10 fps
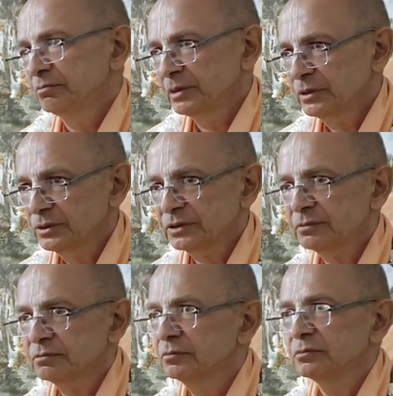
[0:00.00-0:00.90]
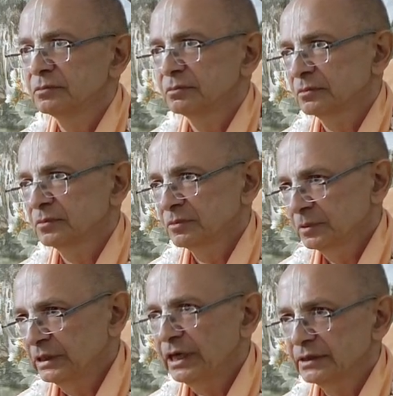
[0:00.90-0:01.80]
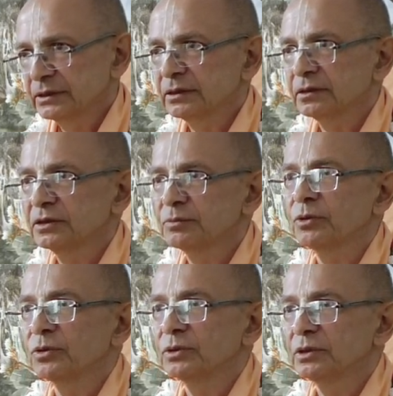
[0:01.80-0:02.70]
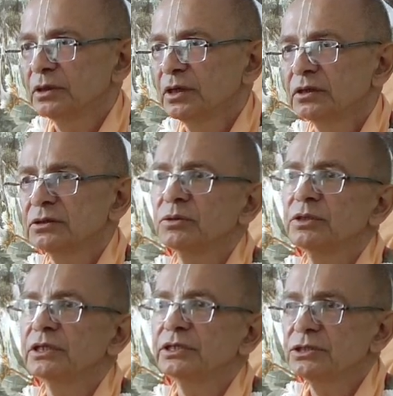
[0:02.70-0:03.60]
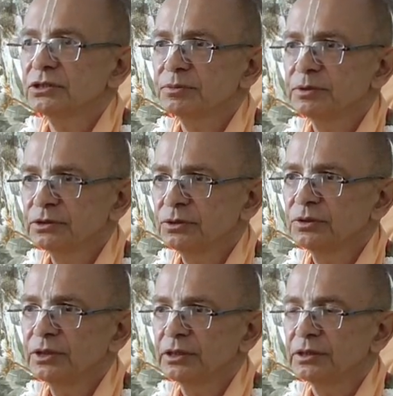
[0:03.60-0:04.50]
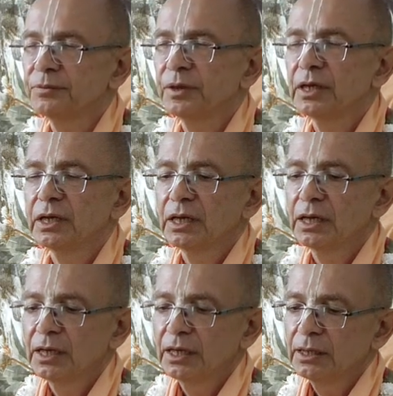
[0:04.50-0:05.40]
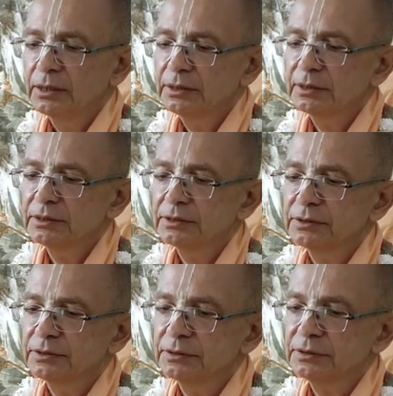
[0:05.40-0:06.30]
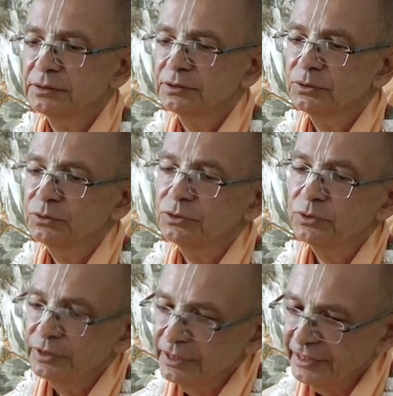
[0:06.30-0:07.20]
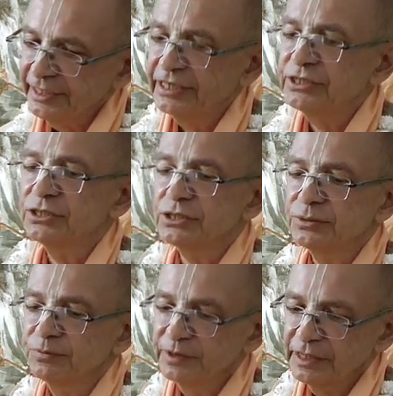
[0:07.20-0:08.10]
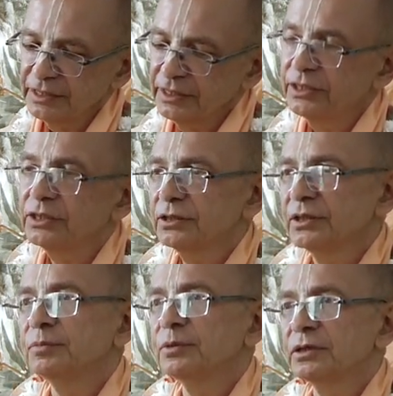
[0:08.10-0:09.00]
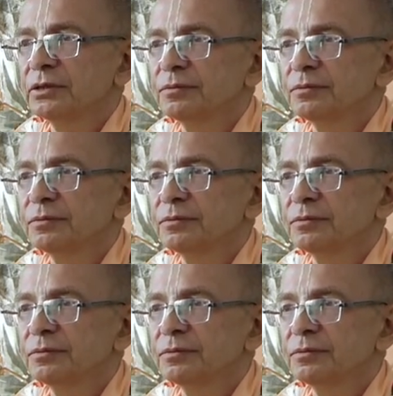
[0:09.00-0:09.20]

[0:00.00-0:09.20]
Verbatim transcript: Because the trust is broken. So relationship is not there. Uh, so through the relationship, we can hear deeper.